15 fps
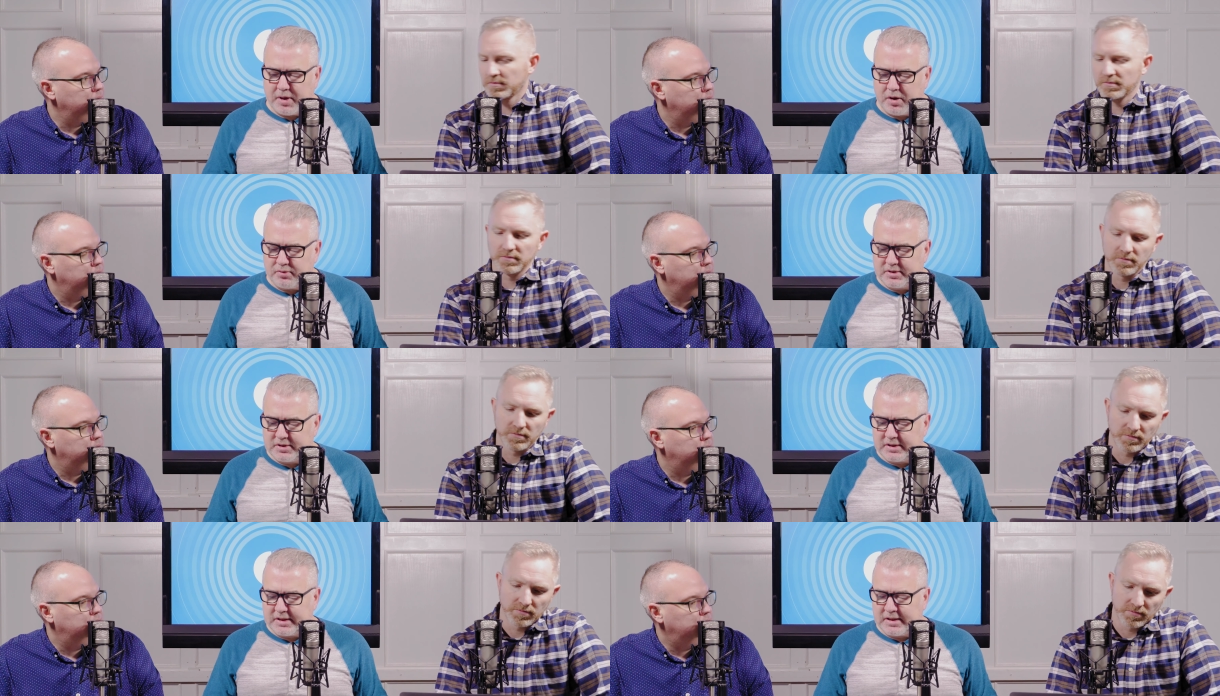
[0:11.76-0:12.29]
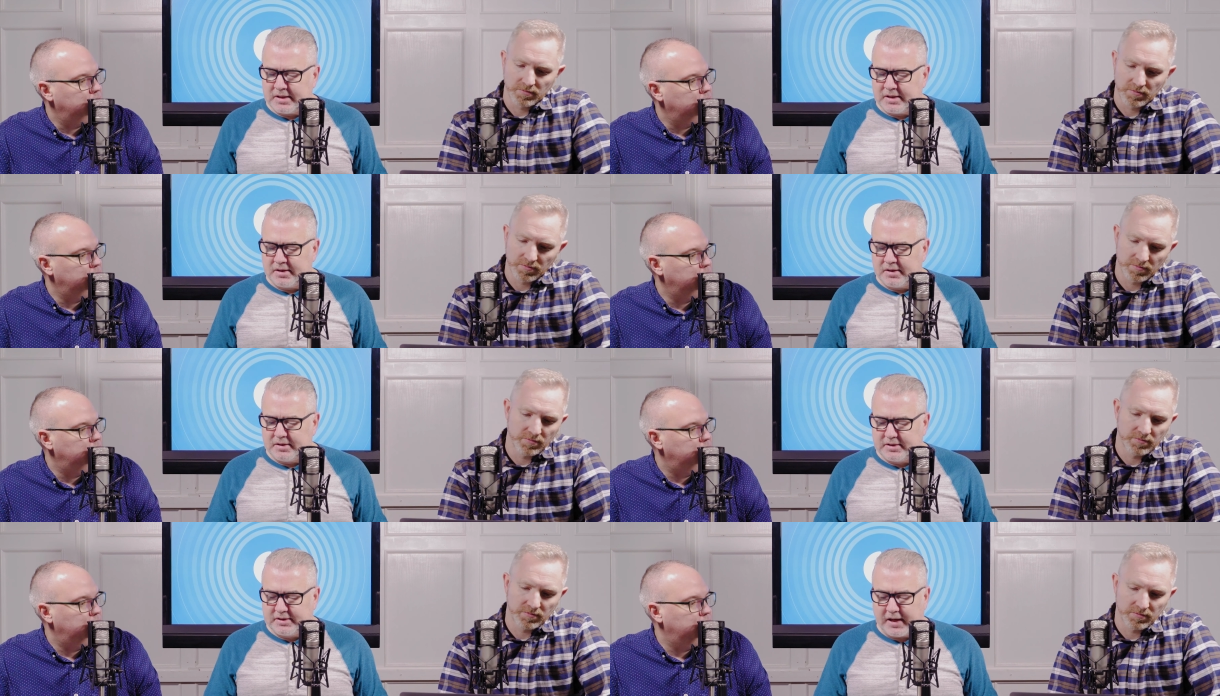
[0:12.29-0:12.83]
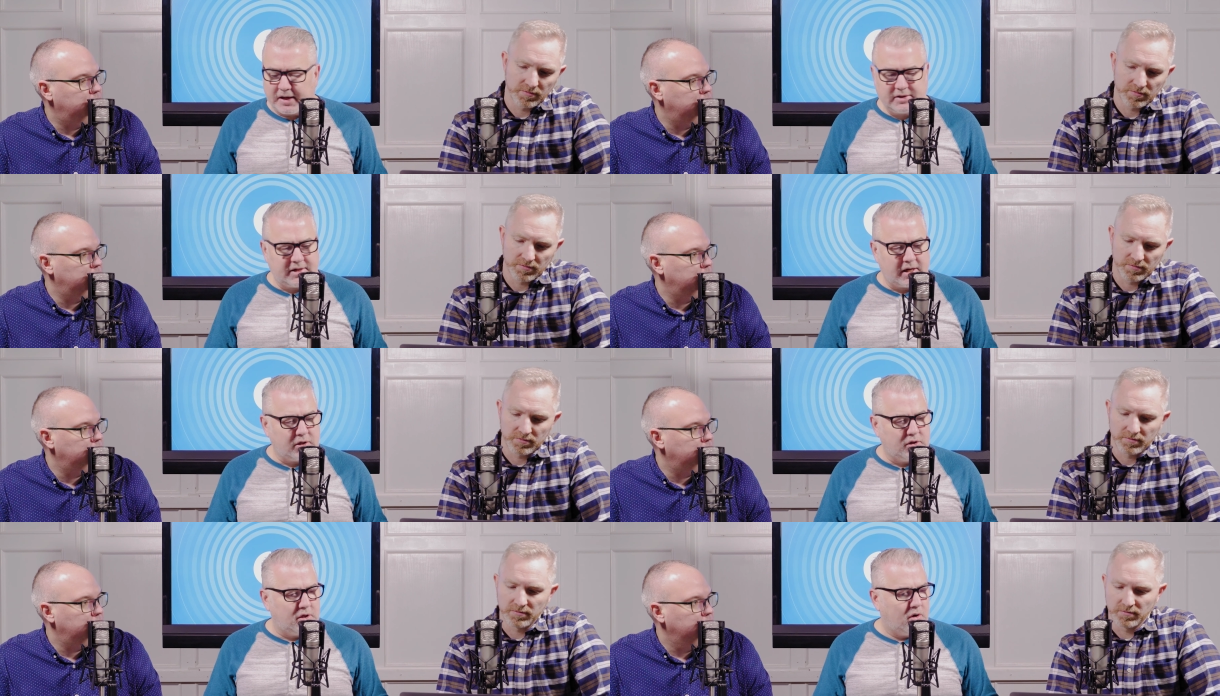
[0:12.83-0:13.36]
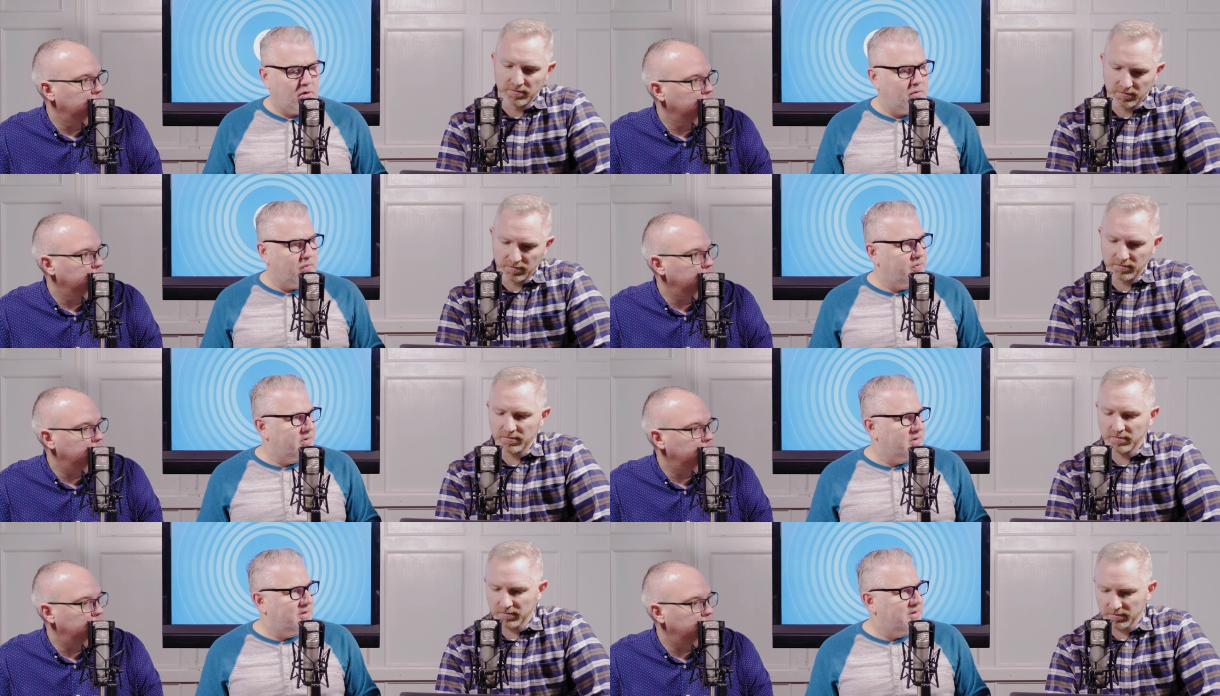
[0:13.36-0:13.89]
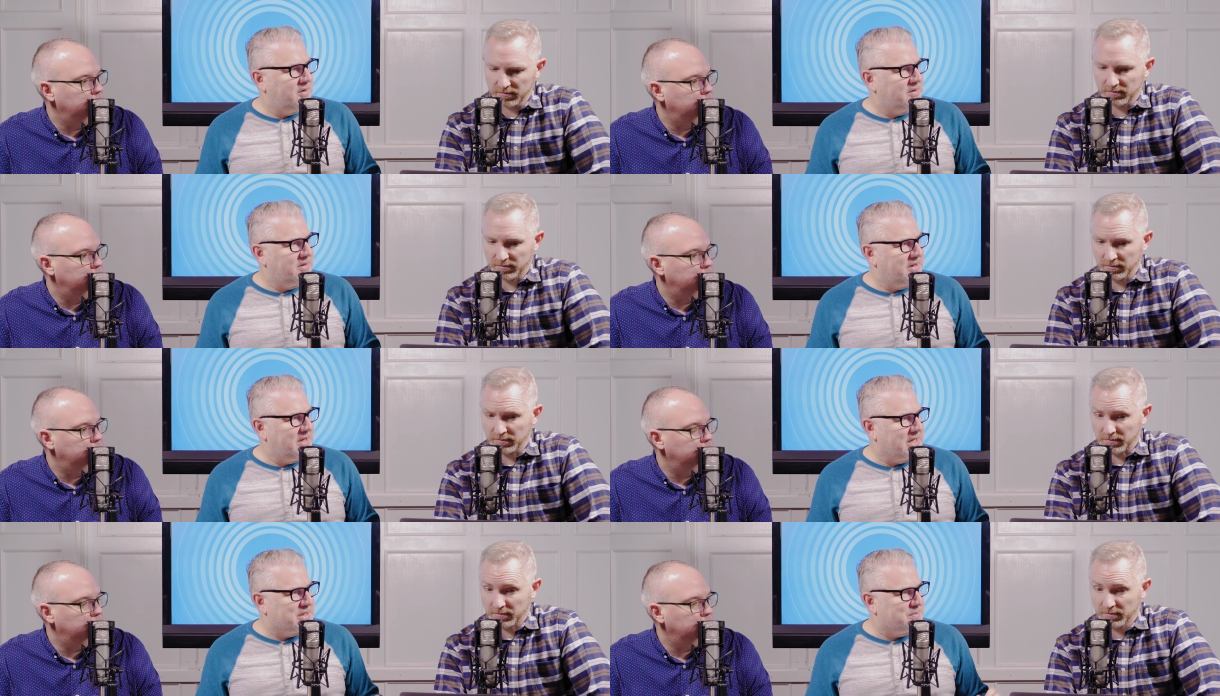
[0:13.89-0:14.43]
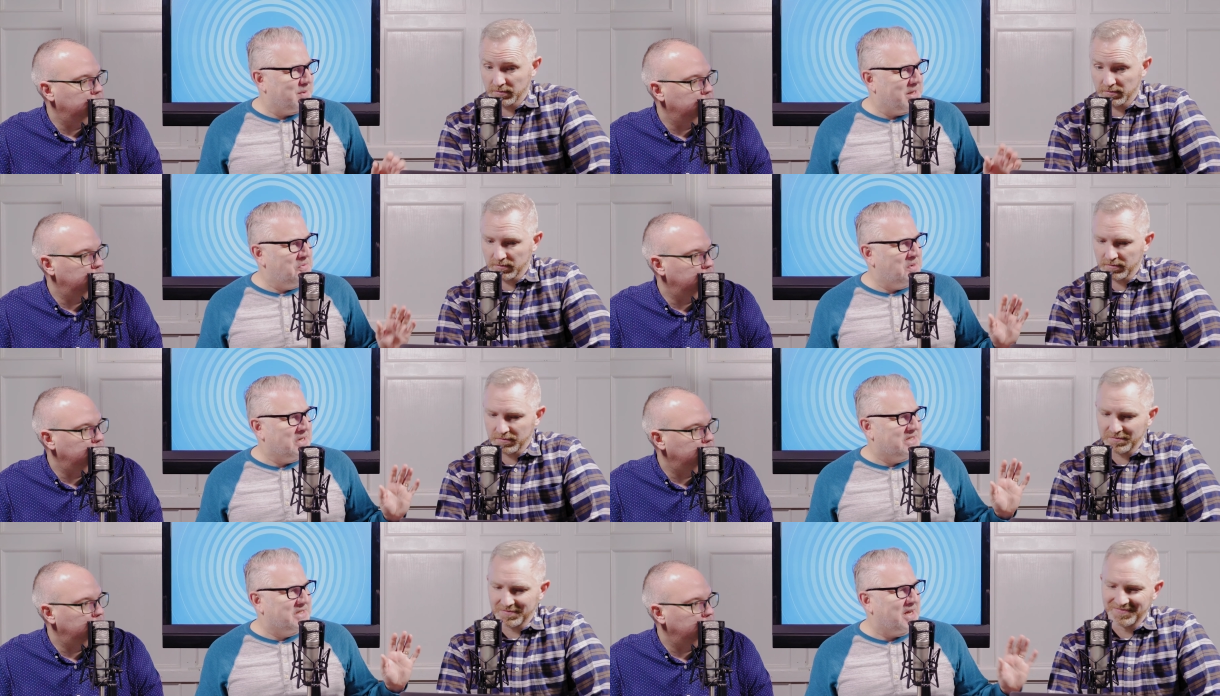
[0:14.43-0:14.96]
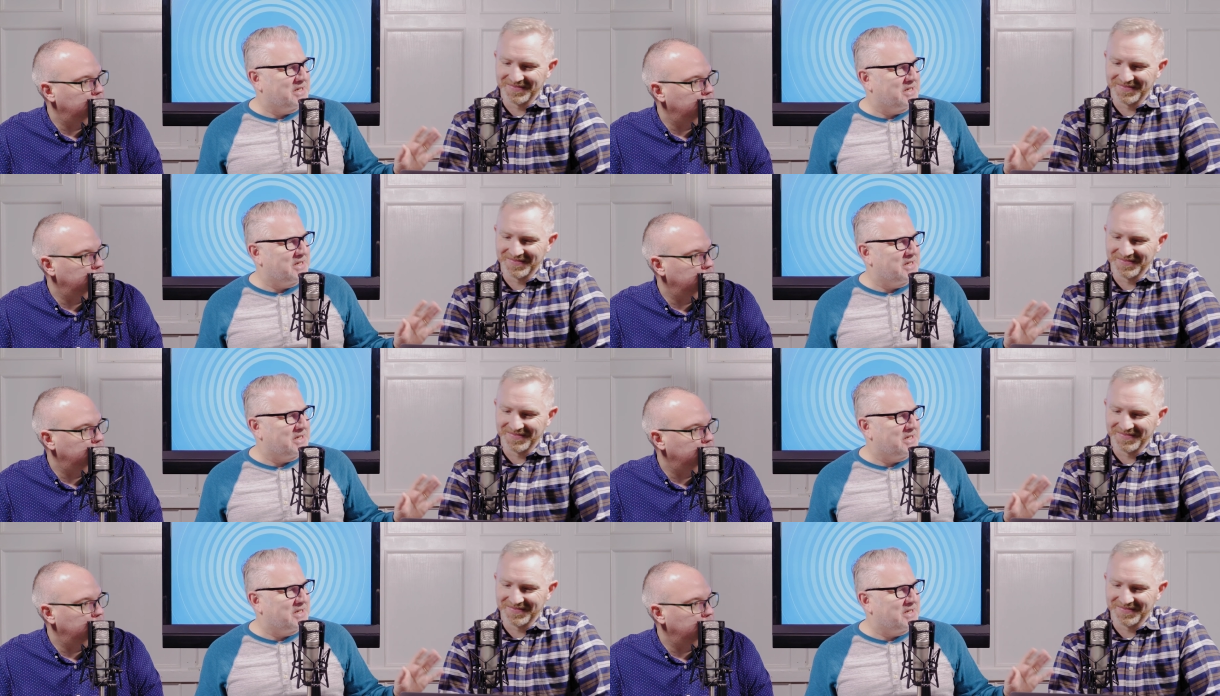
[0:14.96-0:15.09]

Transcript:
Speaker 1: about DuckDuckGo. Ooh. Explain what